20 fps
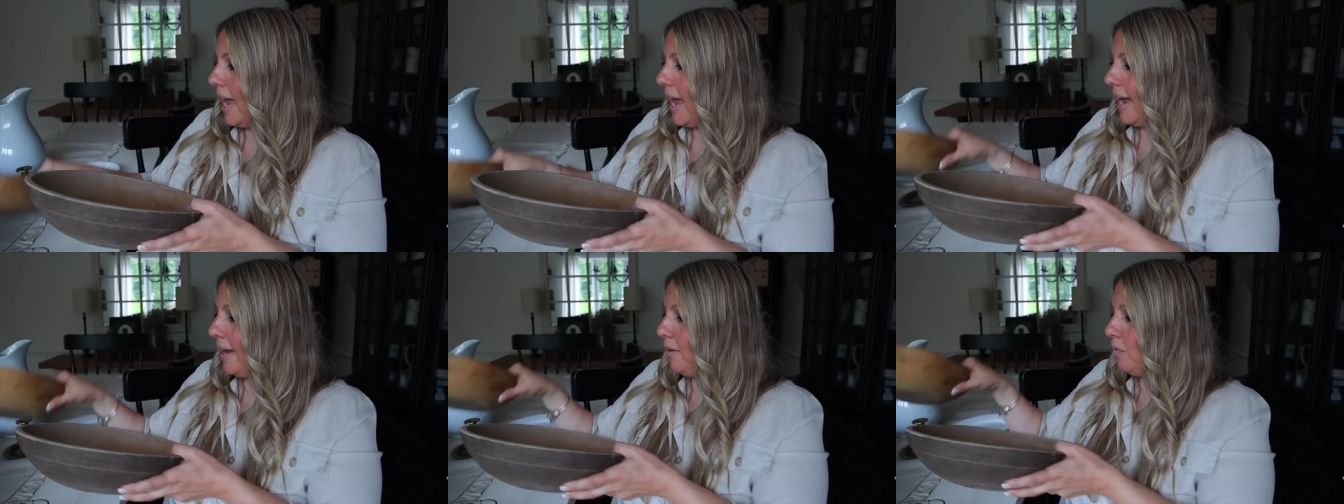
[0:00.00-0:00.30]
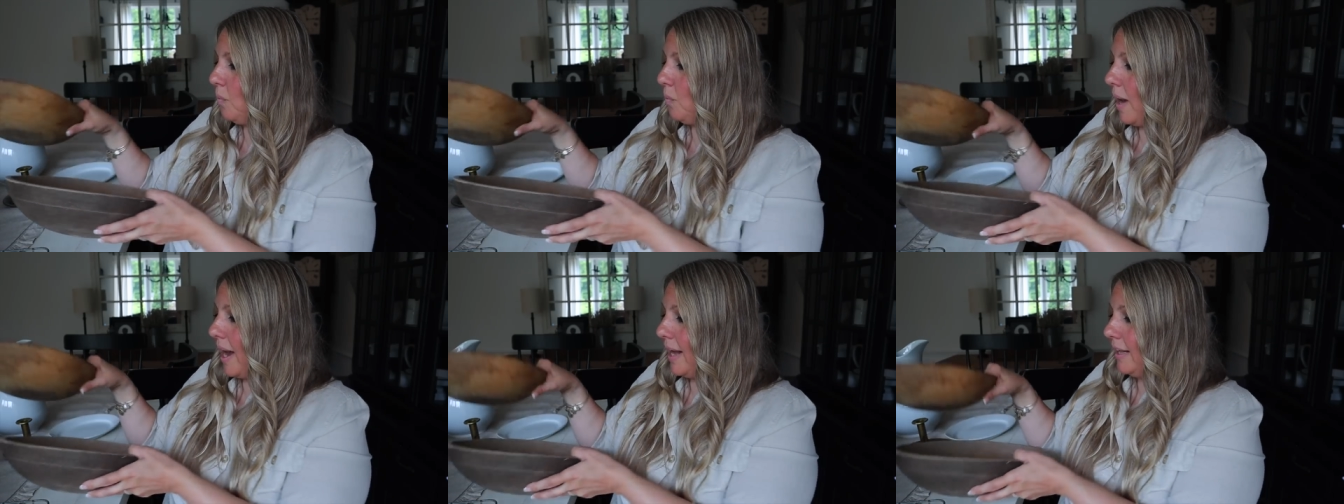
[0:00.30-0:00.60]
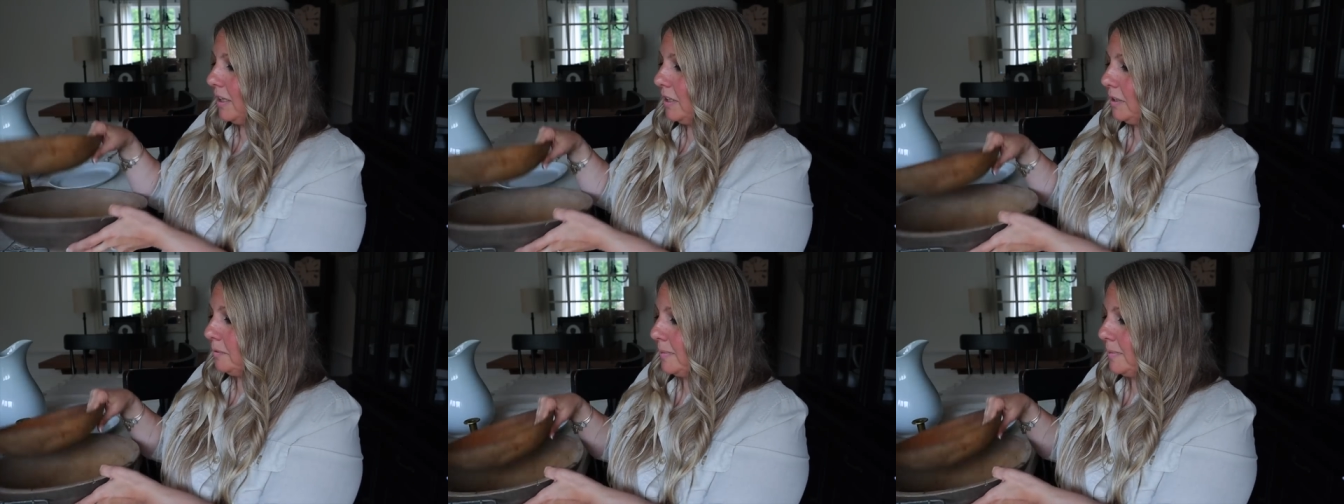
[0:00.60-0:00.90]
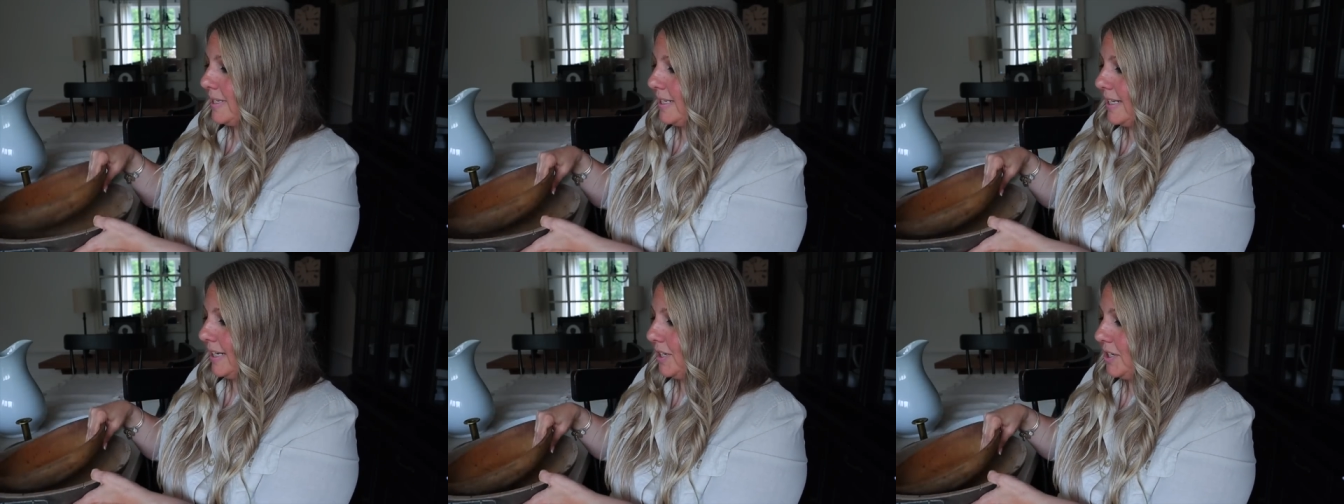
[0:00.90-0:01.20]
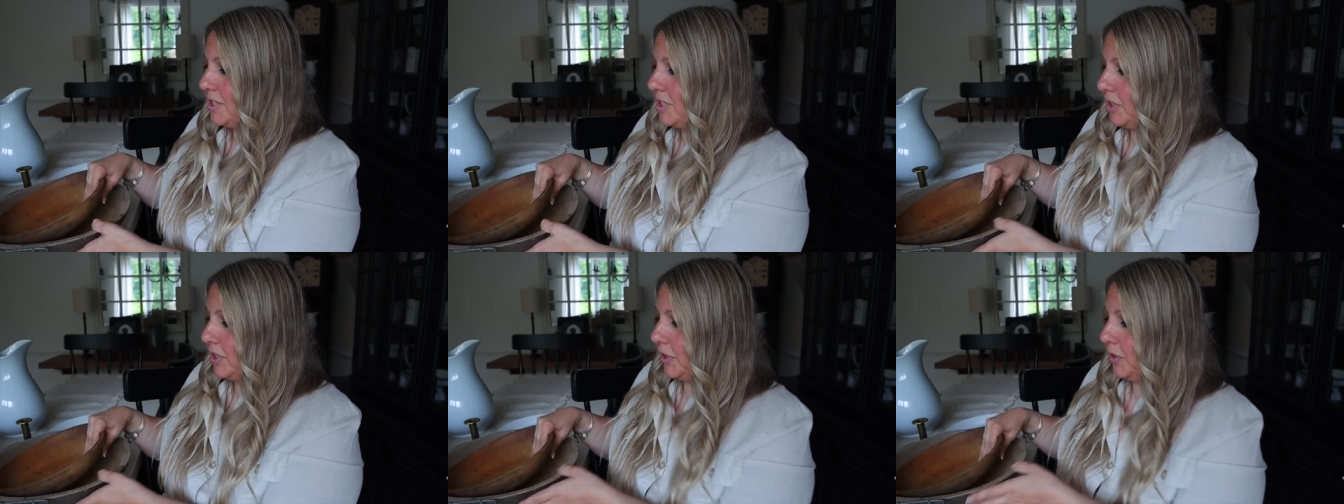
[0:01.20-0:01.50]
And while I was there
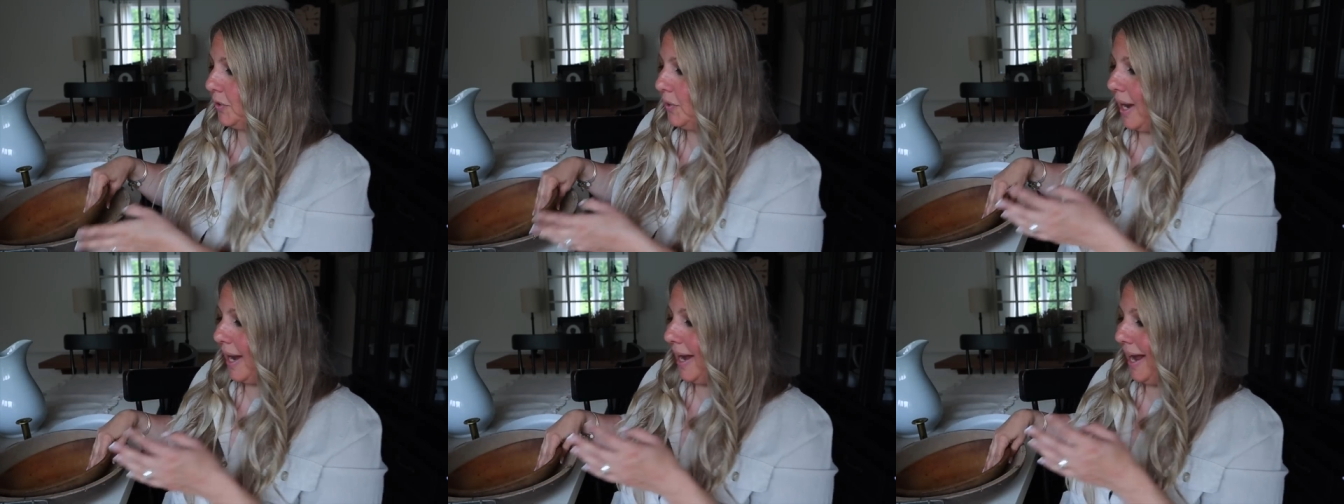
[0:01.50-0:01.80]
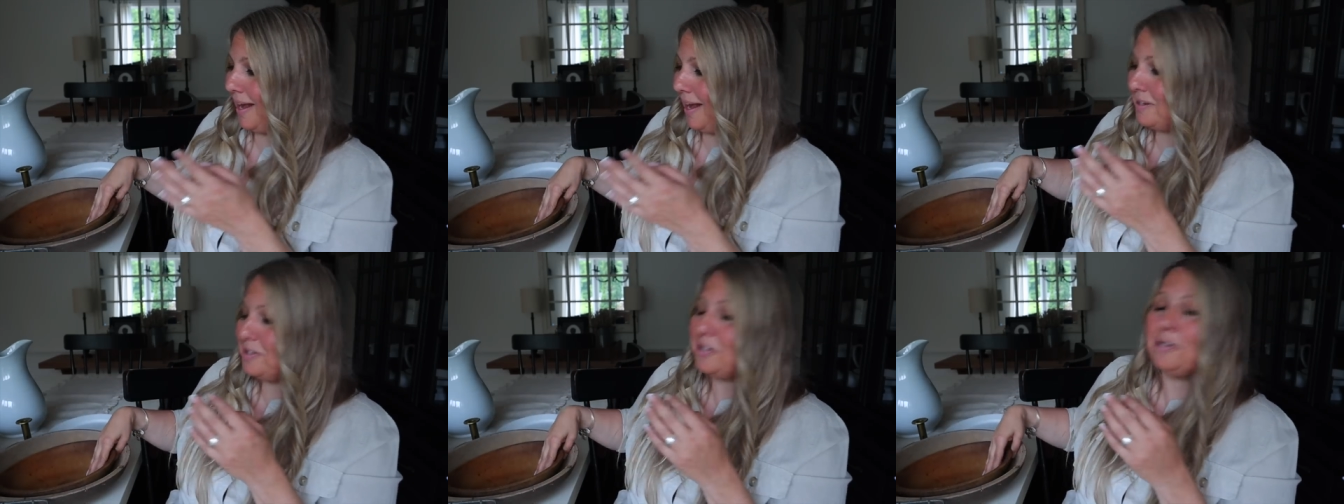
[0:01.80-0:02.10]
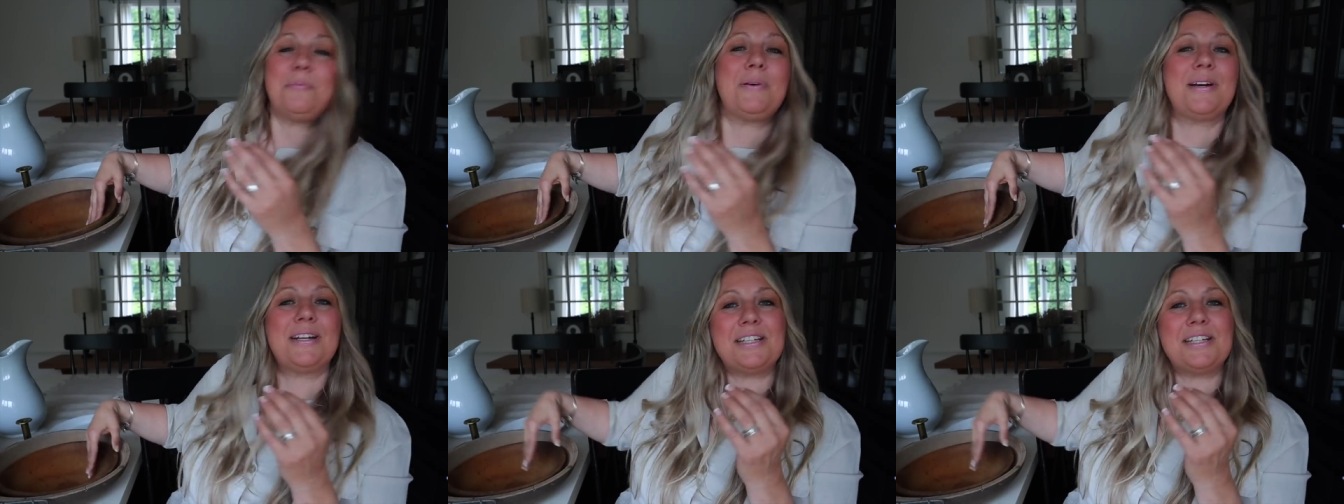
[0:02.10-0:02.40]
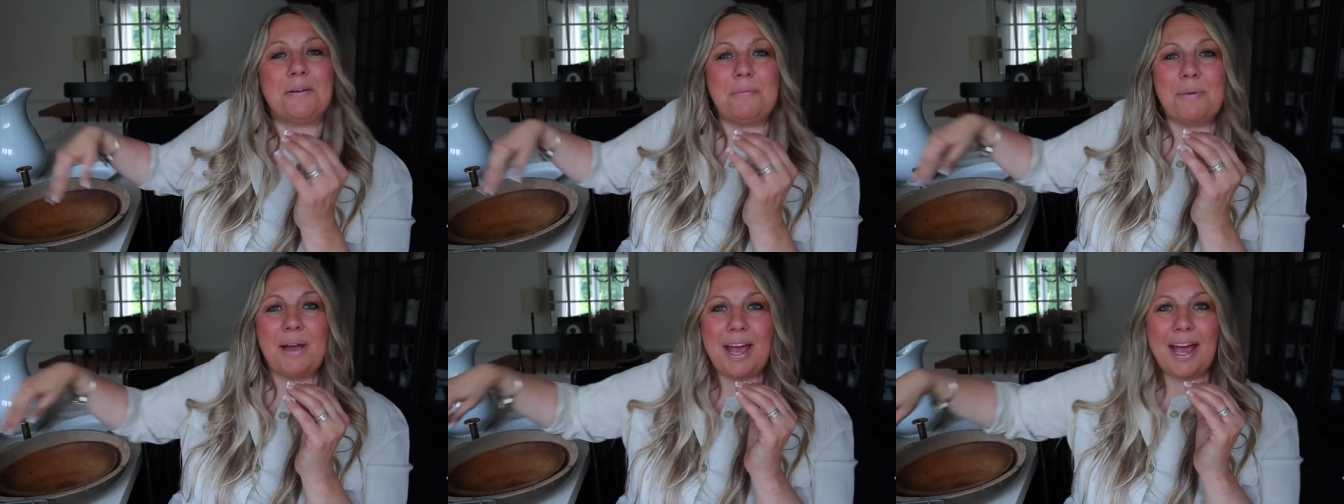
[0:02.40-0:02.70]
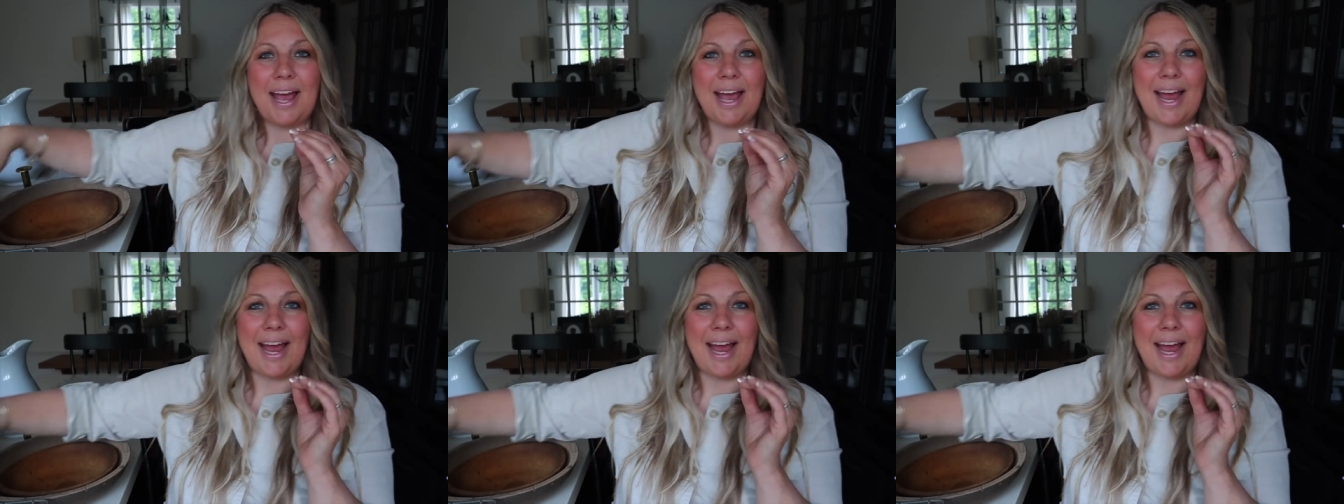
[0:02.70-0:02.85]
too, I also picked up